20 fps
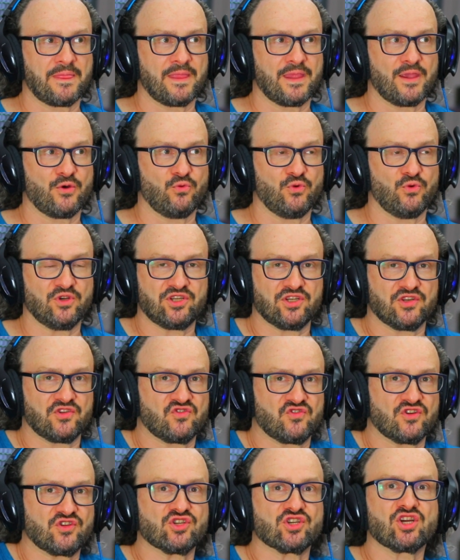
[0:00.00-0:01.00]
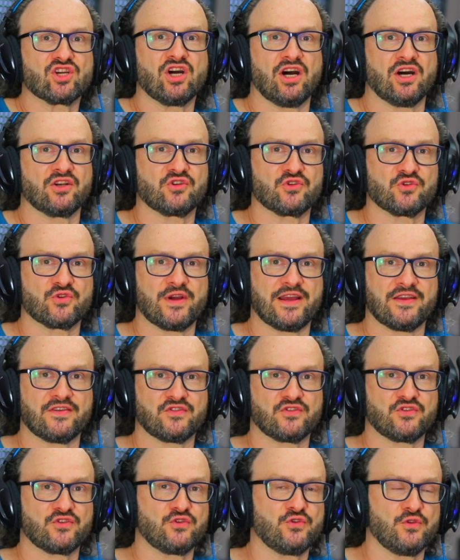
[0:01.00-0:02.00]
which is such a contrast
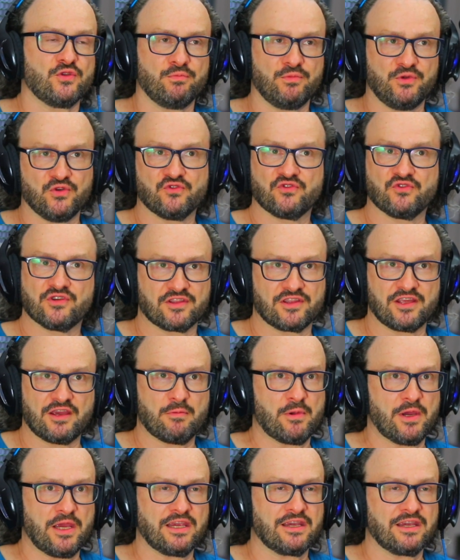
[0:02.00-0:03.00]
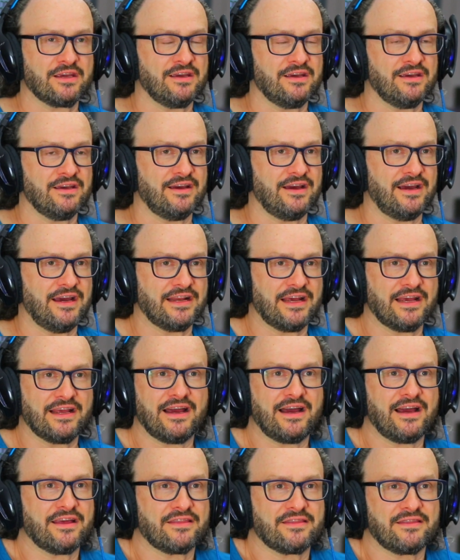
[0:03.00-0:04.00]
to the music they make. And
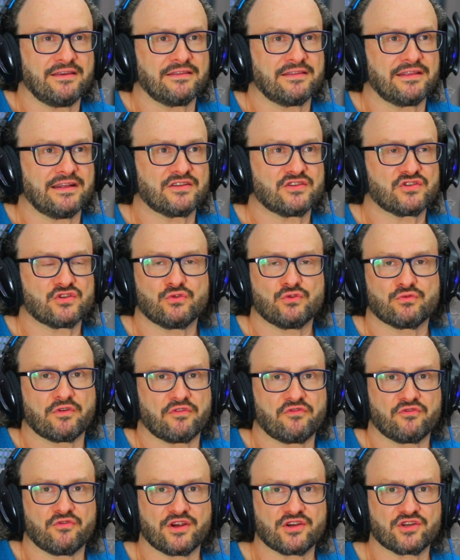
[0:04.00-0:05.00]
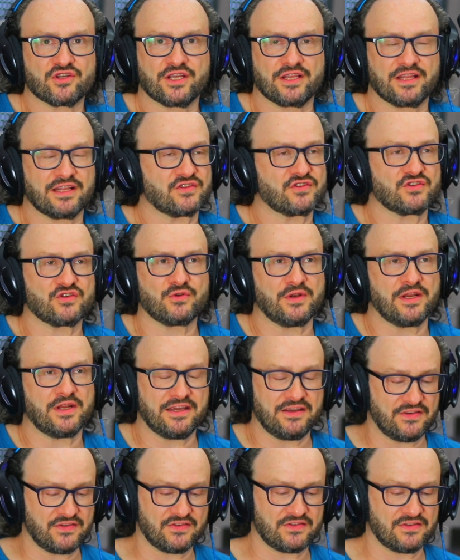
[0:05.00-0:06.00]
I think that's so refreshing. That's so
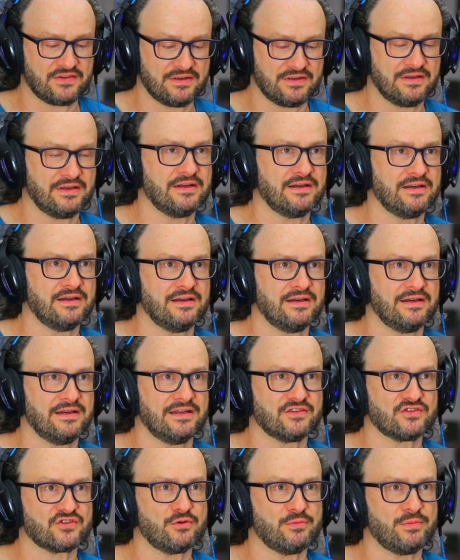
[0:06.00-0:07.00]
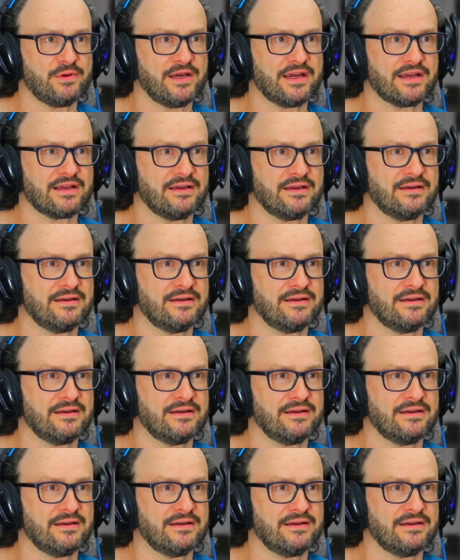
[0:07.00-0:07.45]
nice. Let's go back.